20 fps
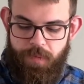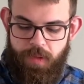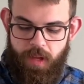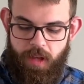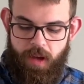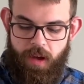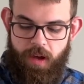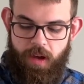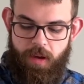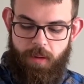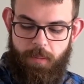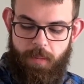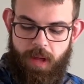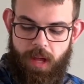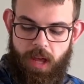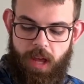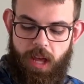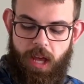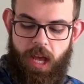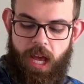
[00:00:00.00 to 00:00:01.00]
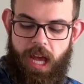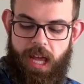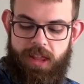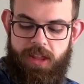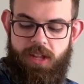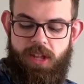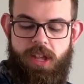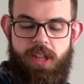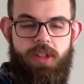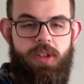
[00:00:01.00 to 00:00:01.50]

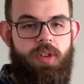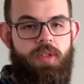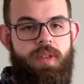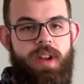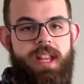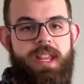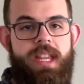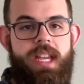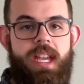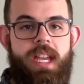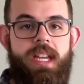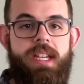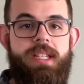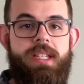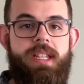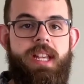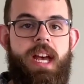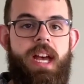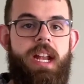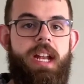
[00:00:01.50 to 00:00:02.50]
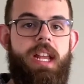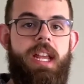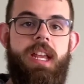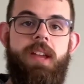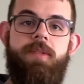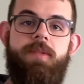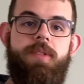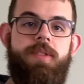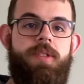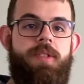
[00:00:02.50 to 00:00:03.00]
And the great thing is that
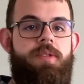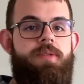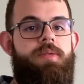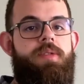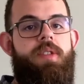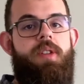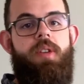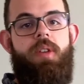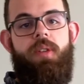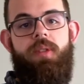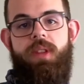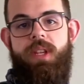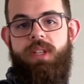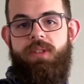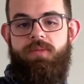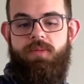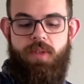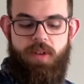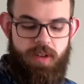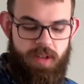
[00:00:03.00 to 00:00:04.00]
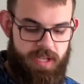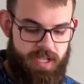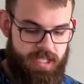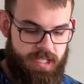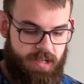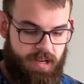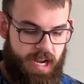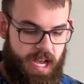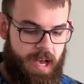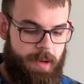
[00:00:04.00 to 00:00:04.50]
even though all these wrong things
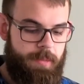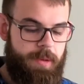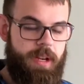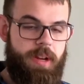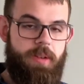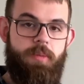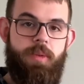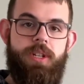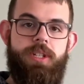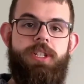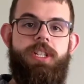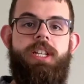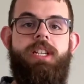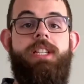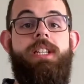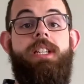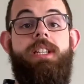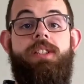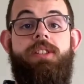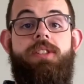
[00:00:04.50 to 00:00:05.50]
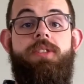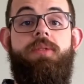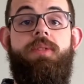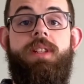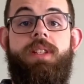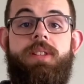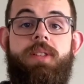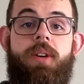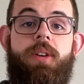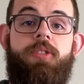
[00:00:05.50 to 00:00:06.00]
are happening, what Jesus is doing
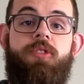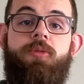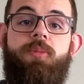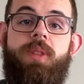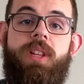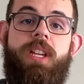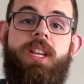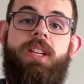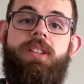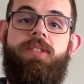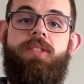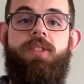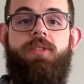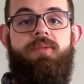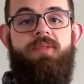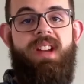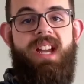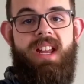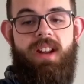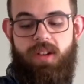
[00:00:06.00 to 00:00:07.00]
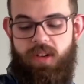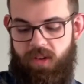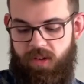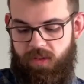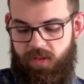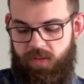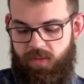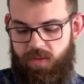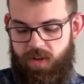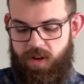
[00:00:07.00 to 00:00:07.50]
is ultimately he's going to right all
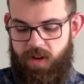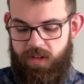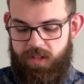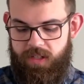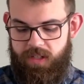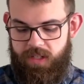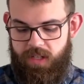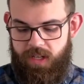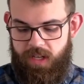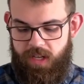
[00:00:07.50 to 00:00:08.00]
the wrongs.